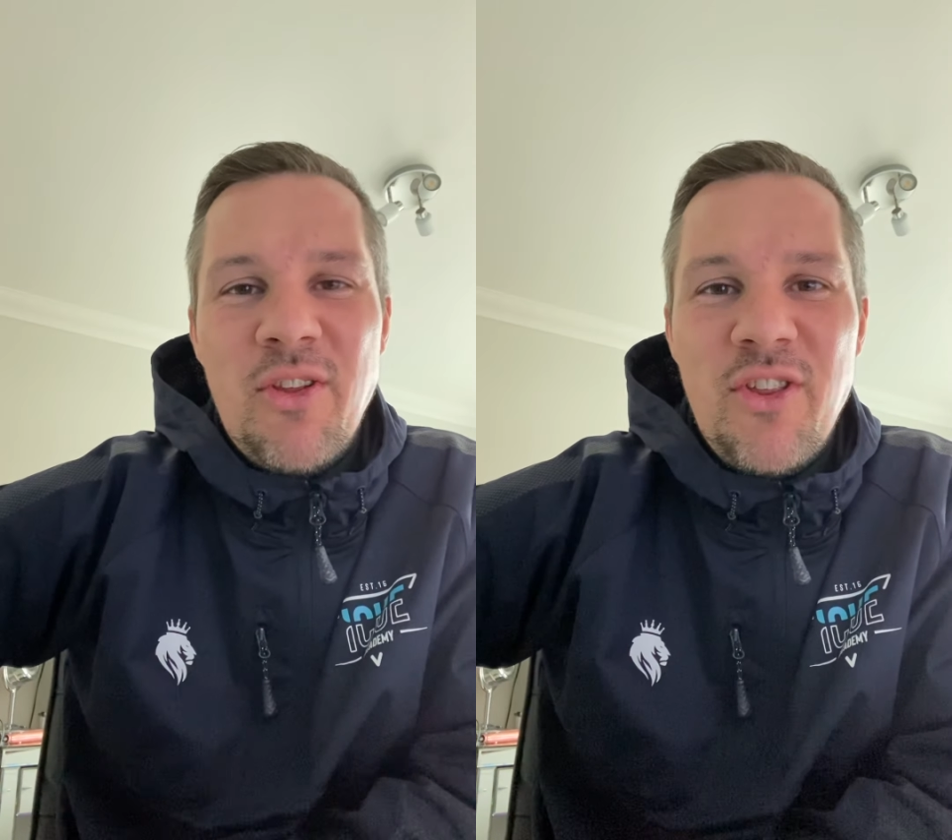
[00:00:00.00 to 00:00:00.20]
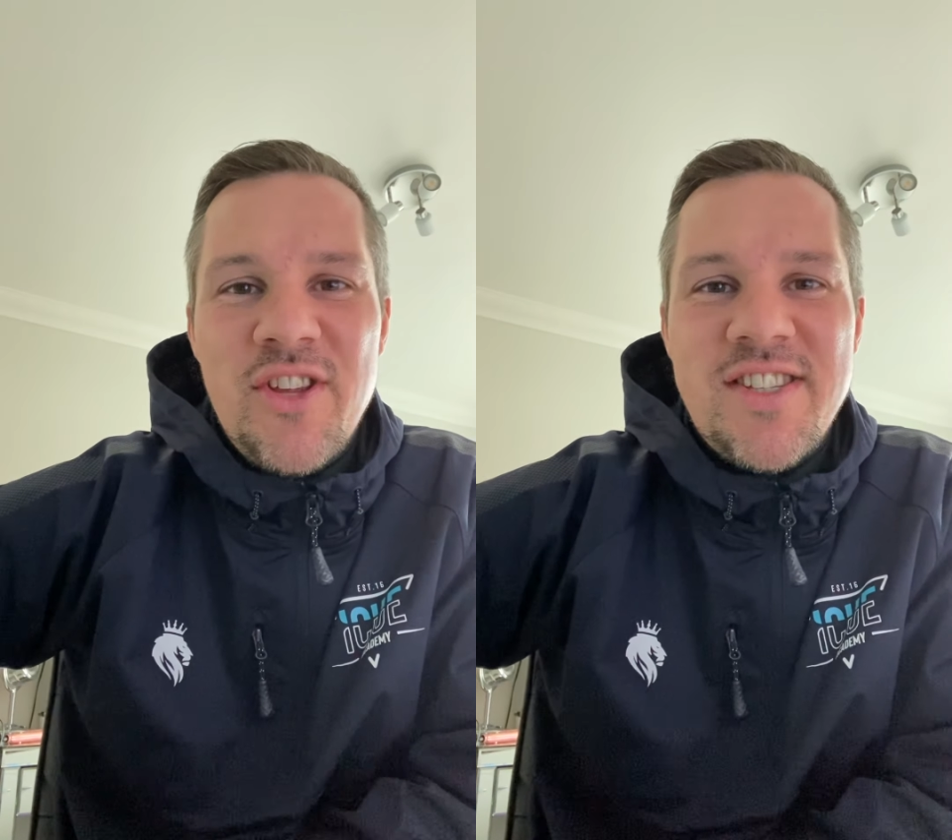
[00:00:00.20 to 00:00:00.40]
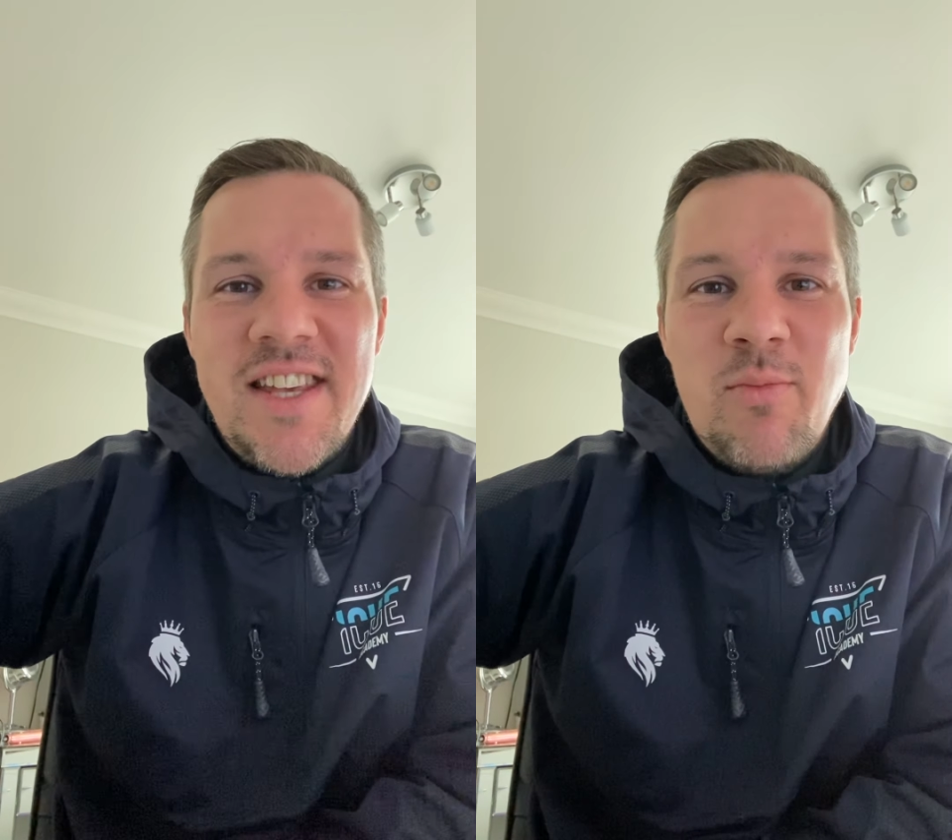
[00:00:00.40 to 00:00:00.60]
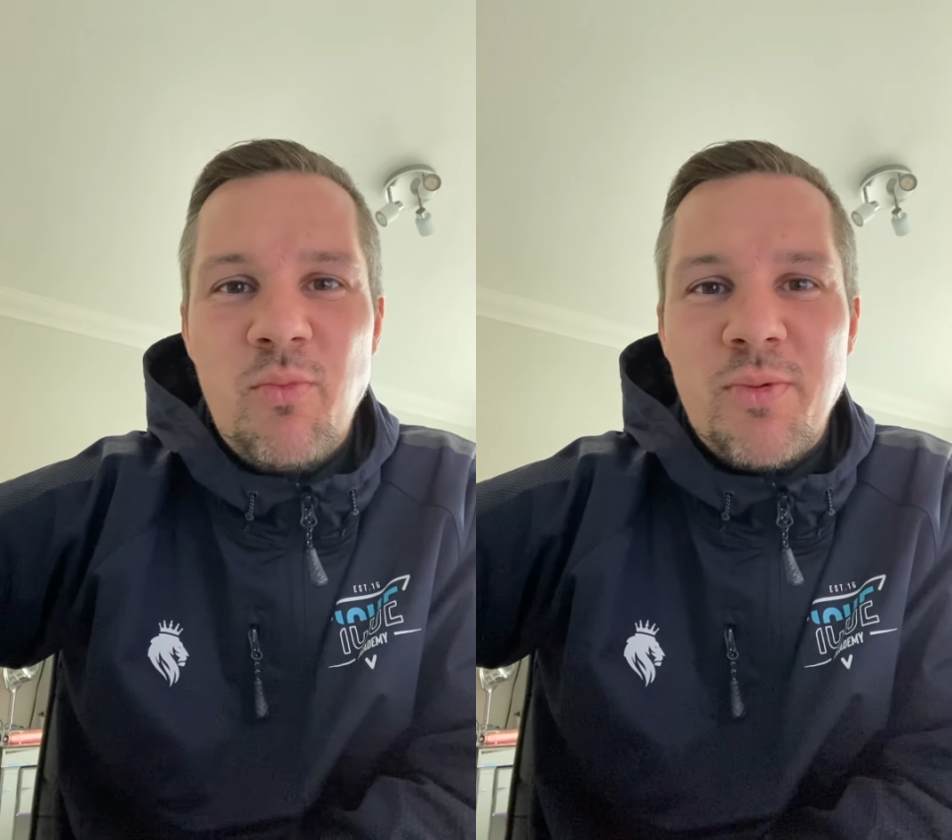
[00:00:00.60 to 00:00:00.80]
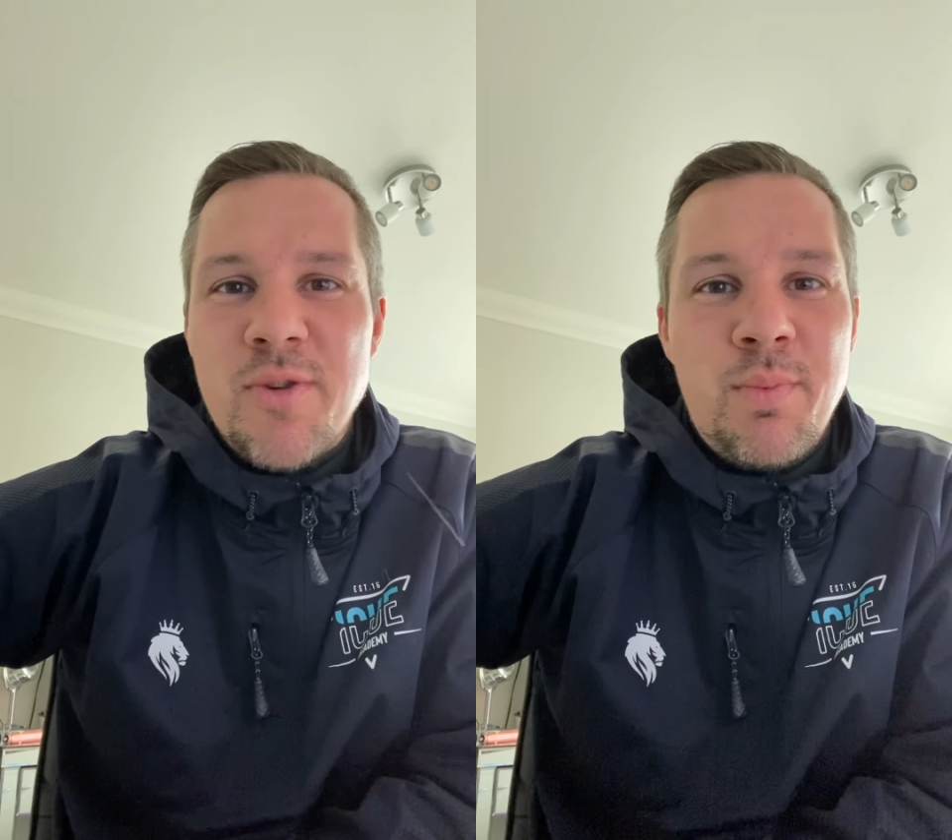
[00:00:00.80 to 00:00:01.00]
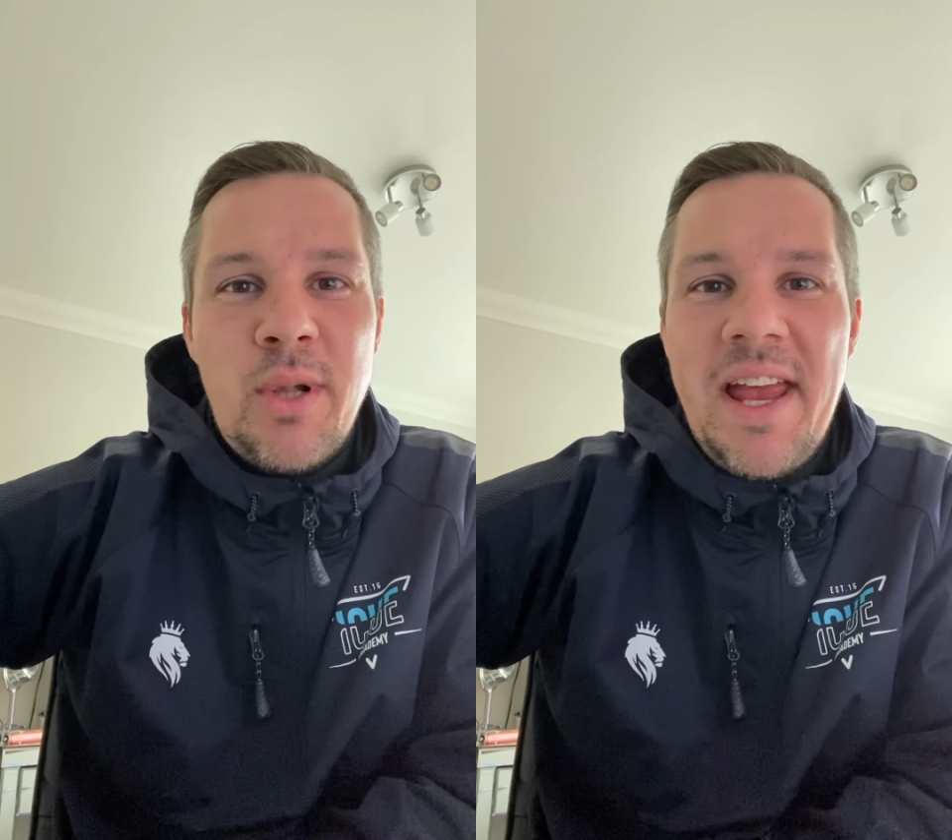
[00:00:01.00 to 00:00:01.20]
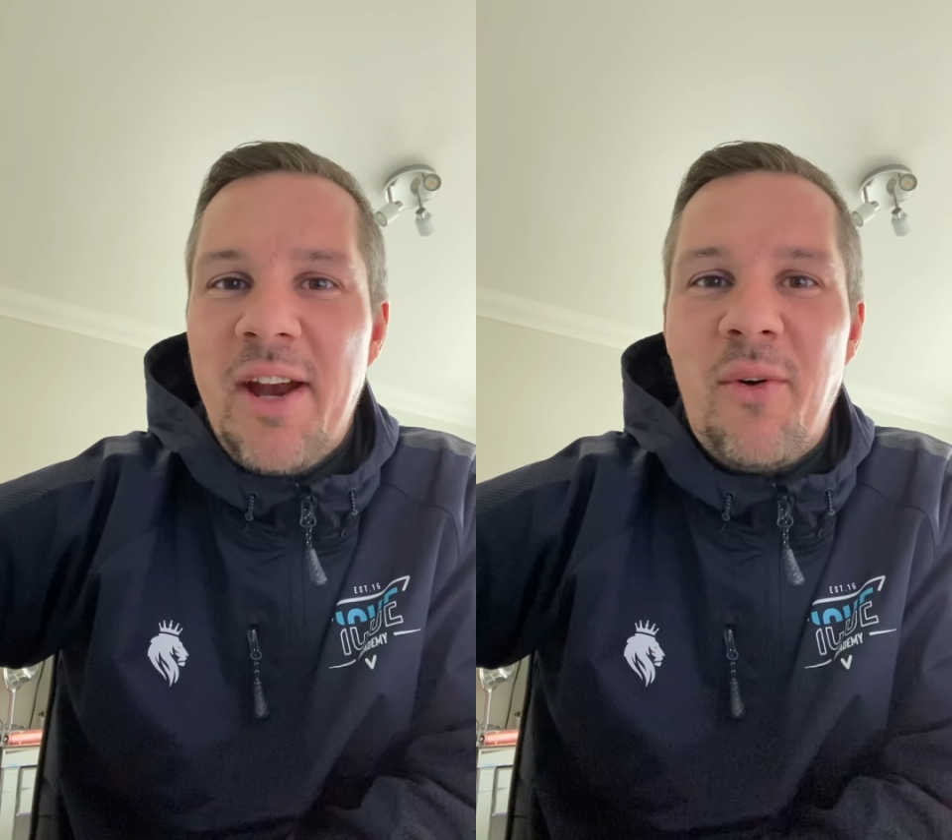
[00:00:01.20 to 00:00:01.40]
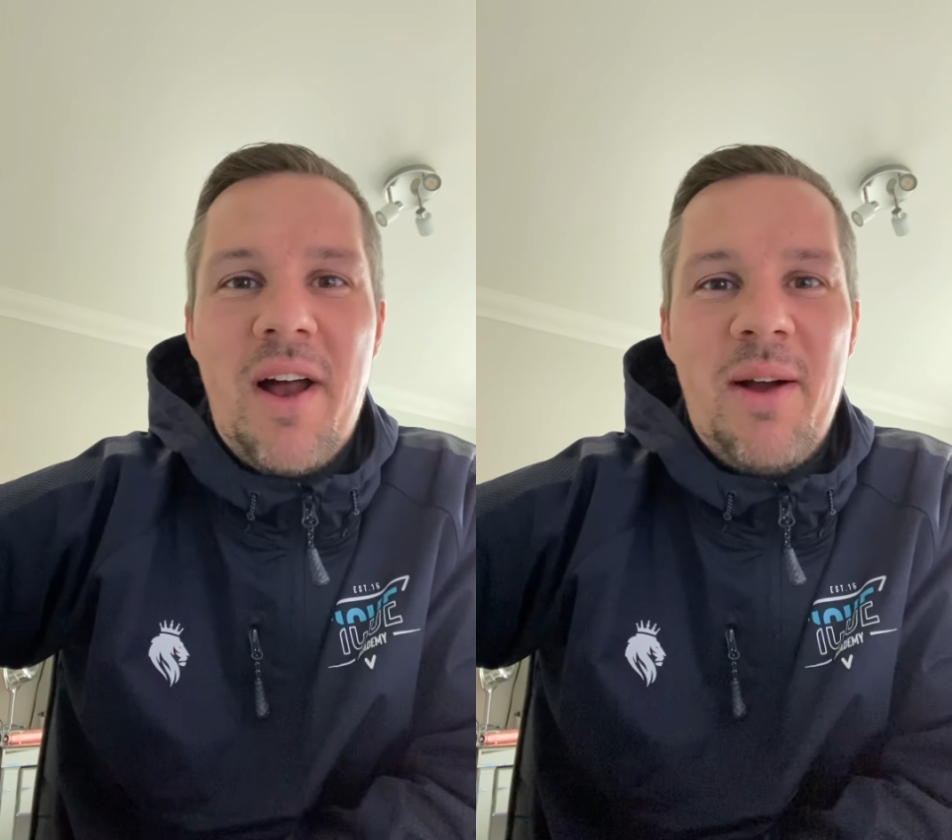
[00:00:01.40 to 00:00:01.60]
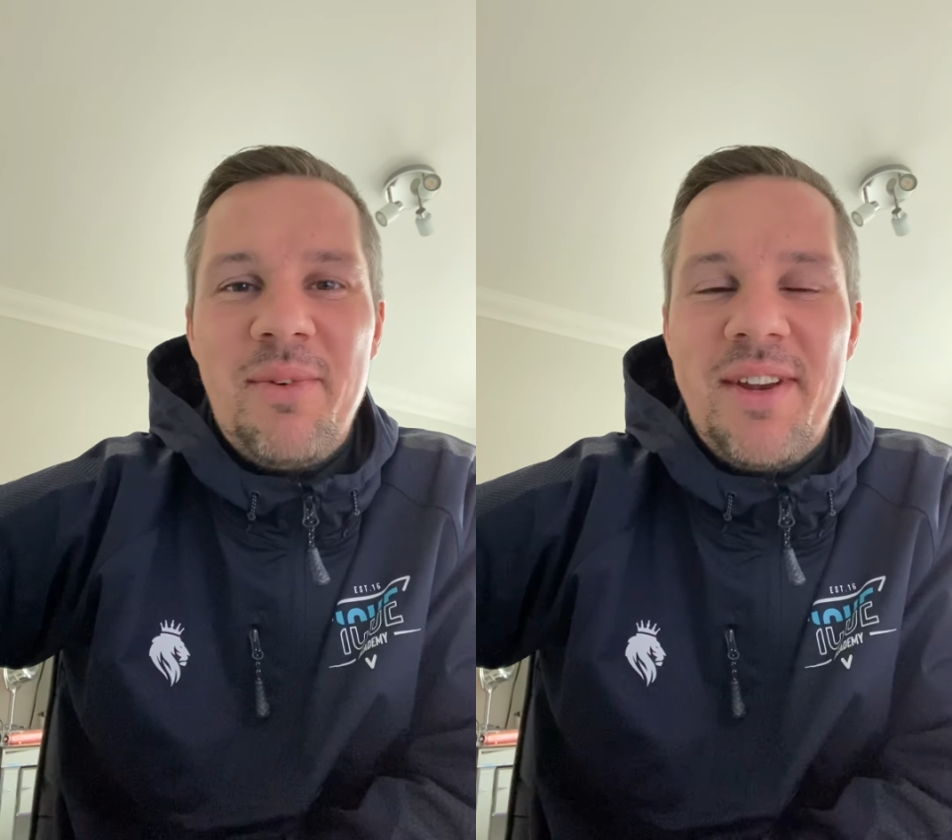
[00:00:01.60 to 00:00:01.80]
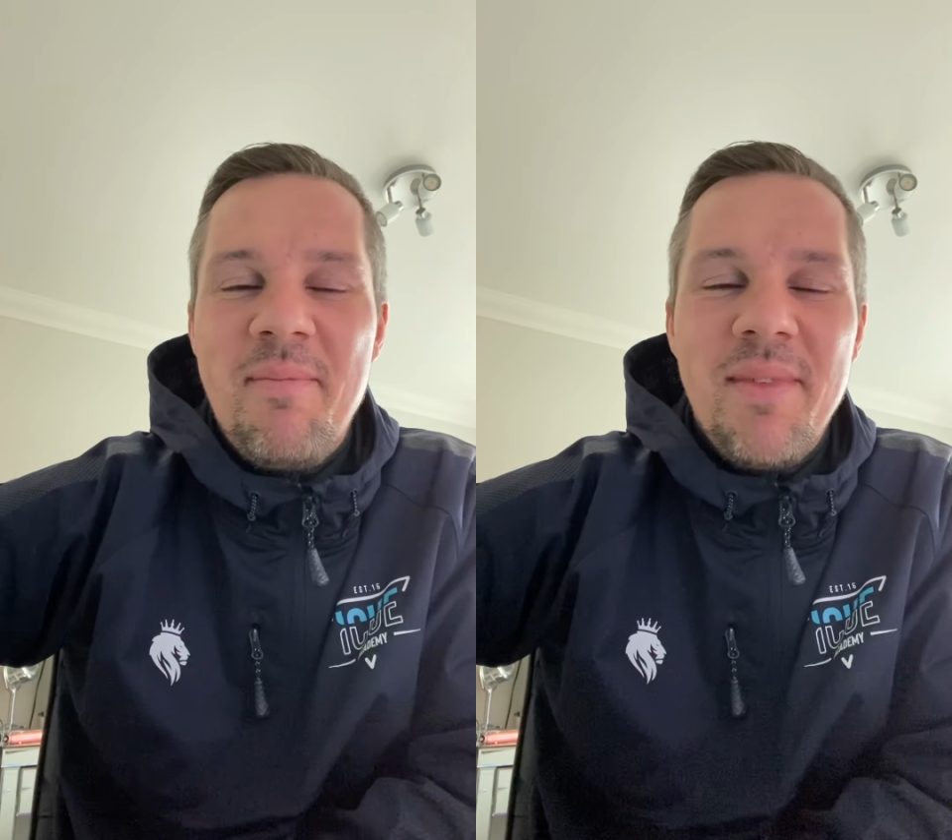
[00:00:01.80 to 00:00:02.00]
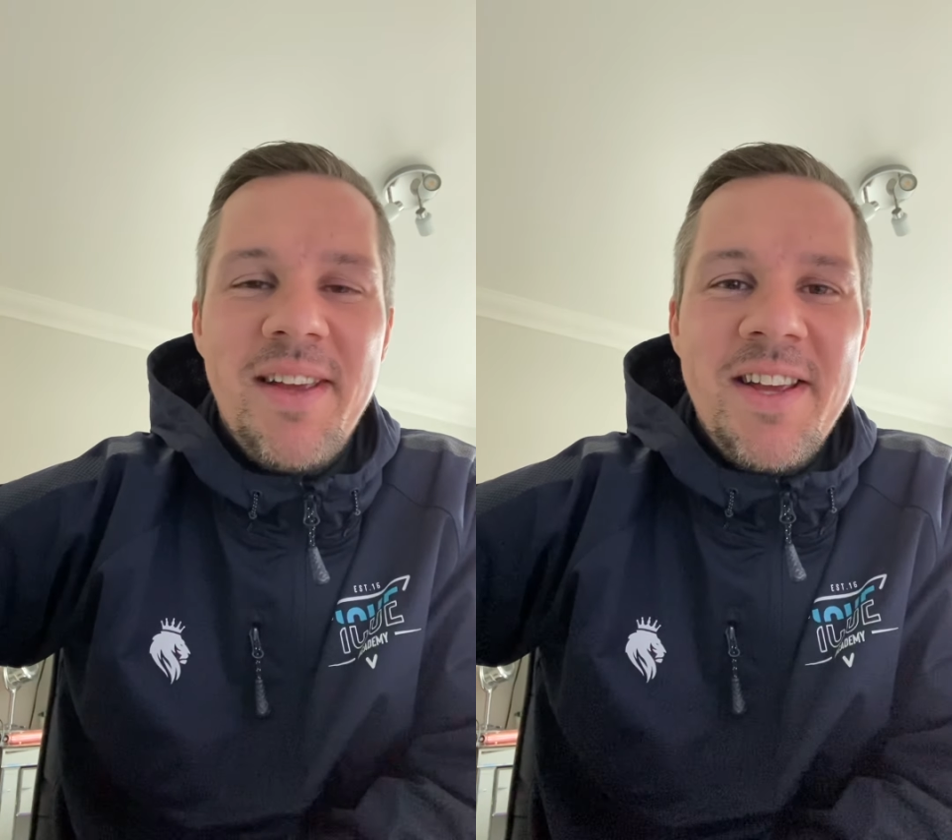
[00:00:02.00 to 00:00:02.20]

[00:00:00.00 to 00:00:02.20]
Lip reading: the other team just playing around him.